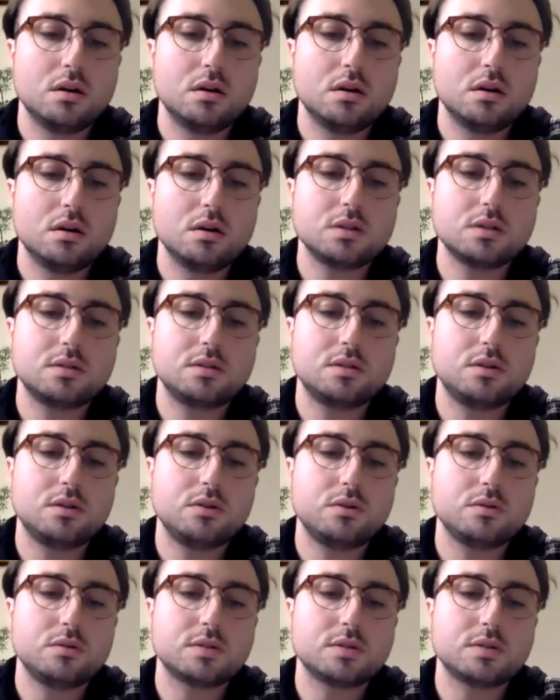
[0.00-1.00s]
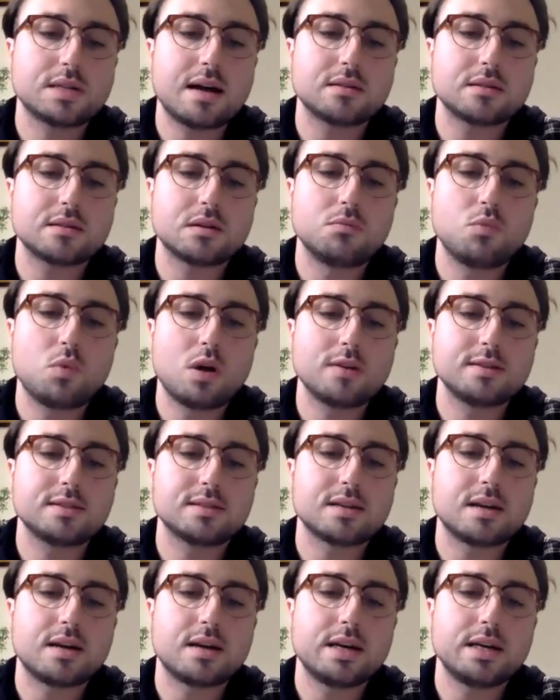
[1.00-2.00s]
Us two sat on one
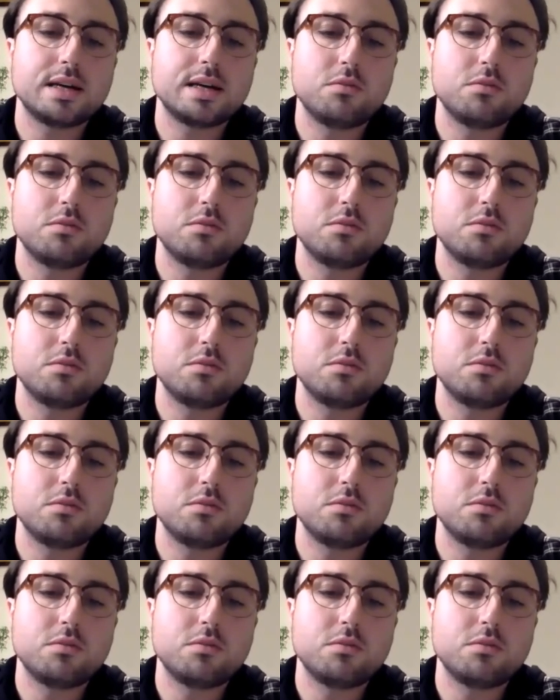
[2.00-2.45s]
side of a